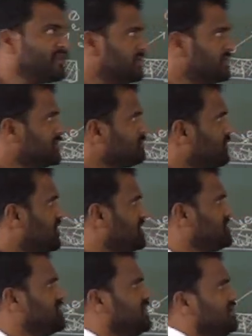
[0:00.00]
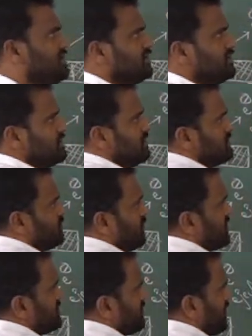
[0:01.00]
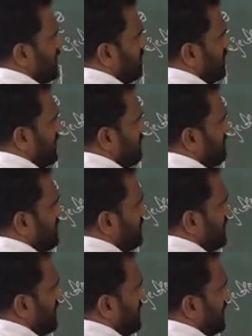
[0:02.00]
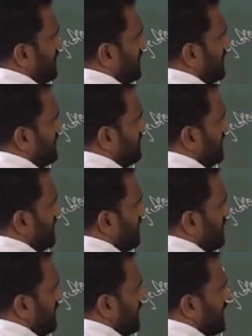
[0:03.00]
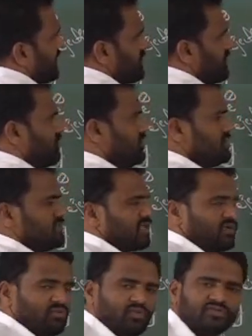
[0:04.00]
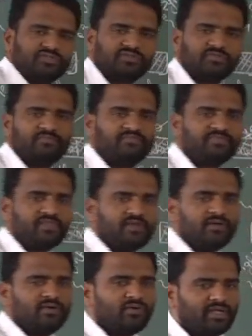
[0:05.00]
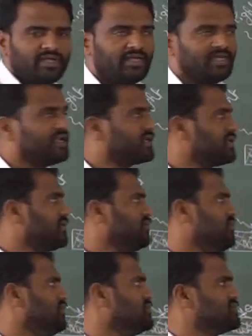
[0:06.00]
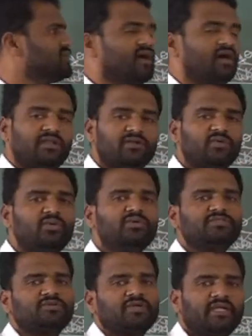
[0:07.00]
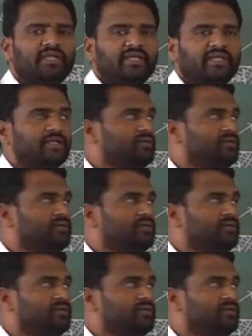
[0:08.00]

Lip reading: This potential normally you can take it in electron volts or volts. Okay, electron volts or volts you can take it.